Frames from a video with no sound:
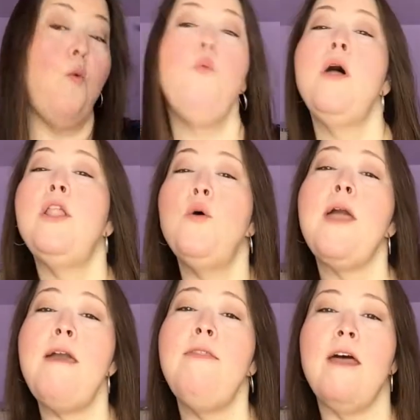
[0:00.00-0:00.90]
Well,
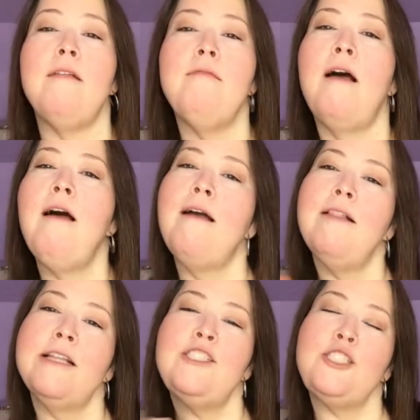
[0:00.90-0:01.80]
okay then.
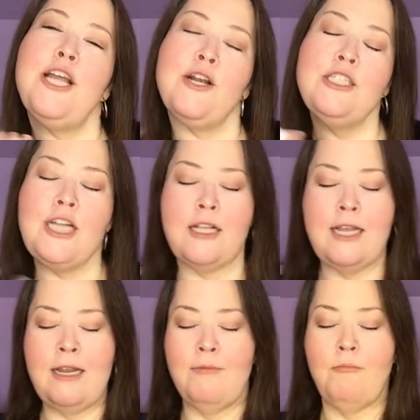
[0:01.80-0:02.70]
Let's shake her gently.
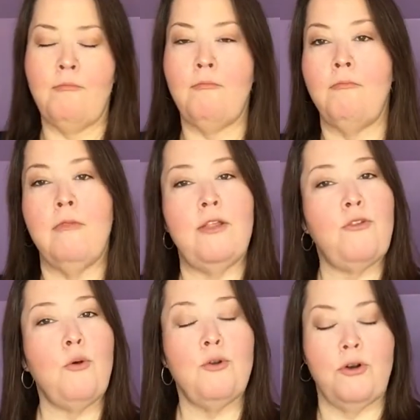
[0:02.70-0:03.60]
Let's
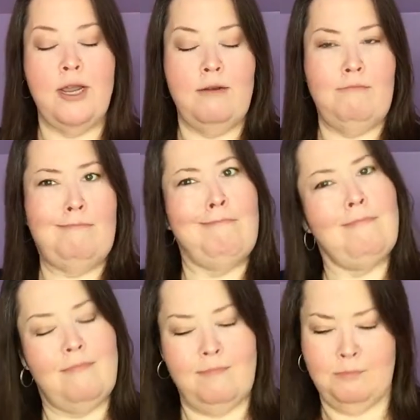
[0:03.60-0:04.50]
hold her at,
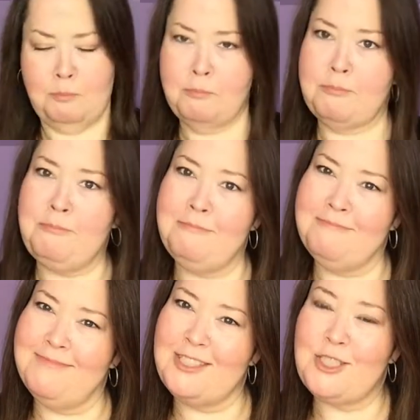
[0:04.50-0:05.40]

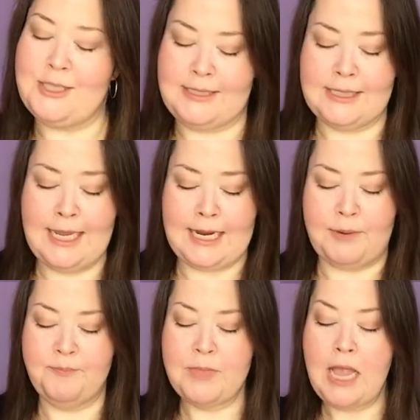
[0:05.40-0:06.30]
she's slick.
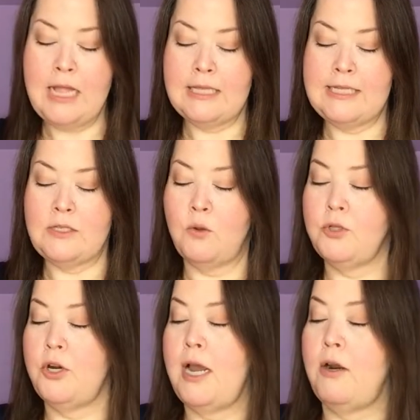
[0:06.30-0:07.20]
Let's hold
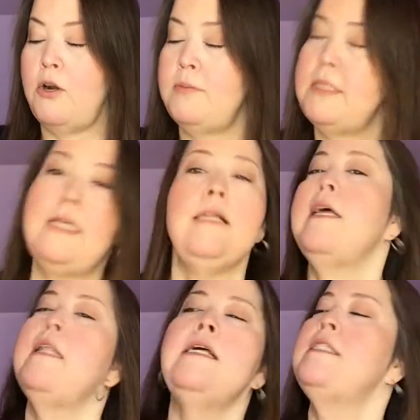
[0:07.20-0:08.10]
her at arm's length
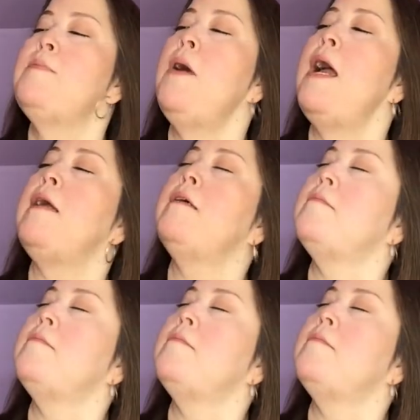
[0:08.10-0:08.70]
and let's spray.